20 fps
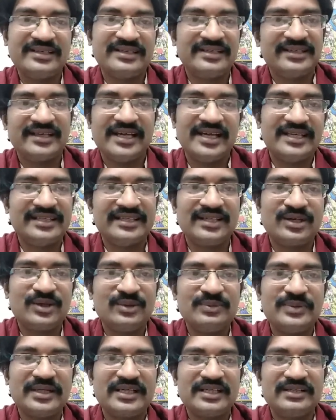and there will be a
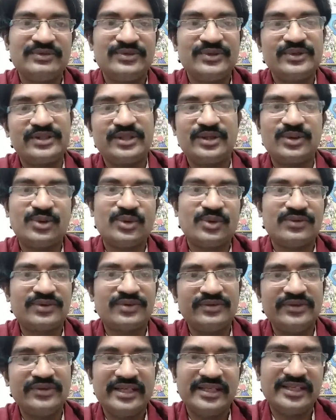confusion and
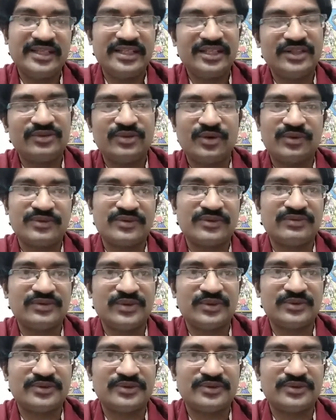overfeeding, and it overflows.